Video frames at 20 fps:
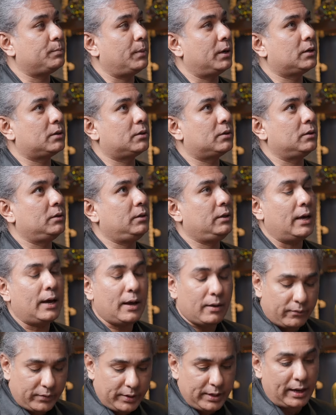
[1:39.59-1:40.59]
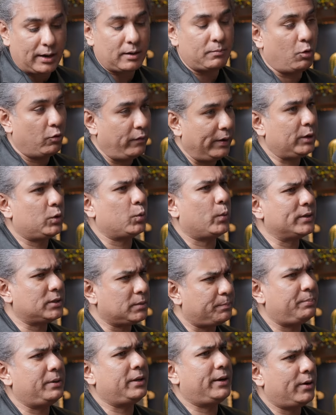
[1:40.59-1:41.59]
But we are moving
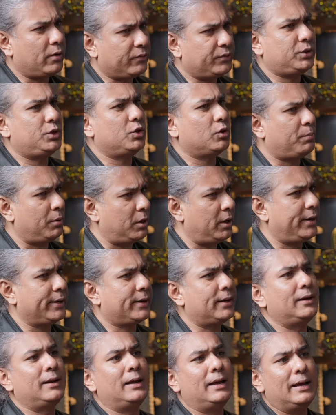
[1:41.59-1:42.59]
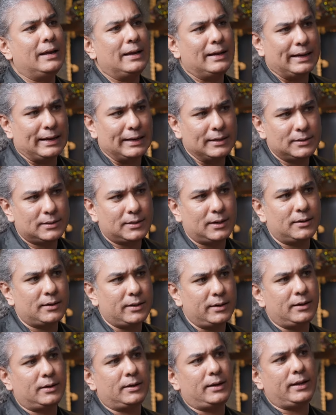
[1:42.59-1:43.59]
towards a period of geopolitical
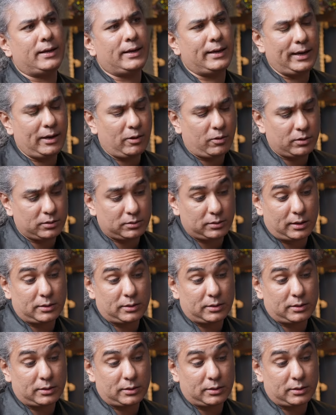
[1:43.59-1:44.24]
uncertainty, chaos.